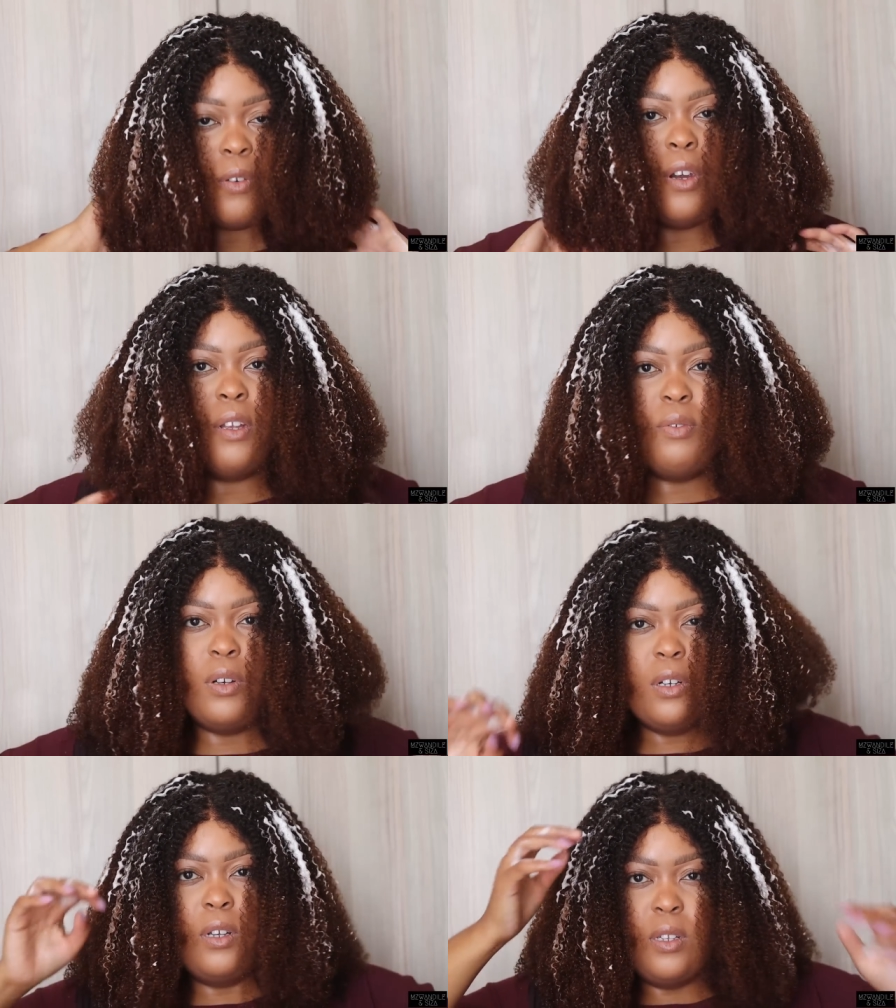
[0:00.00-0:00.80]
Great for
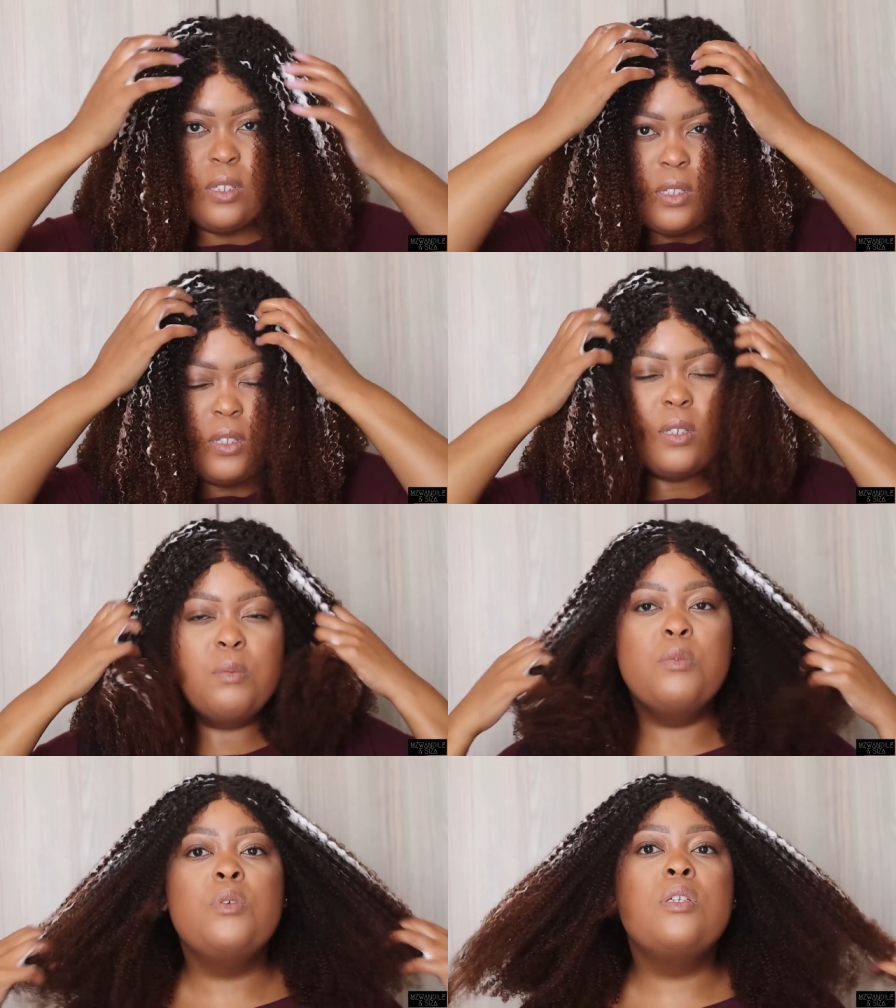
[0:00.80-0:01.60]
curls, this
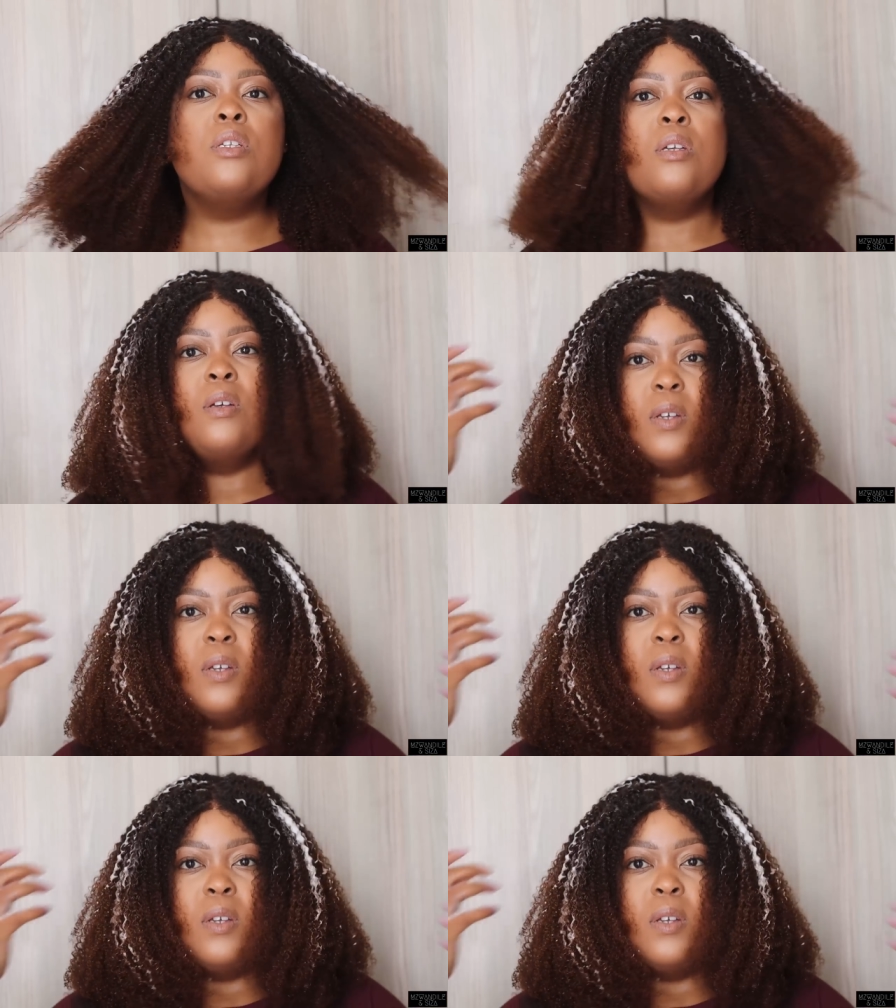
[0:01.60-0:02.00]
mousse.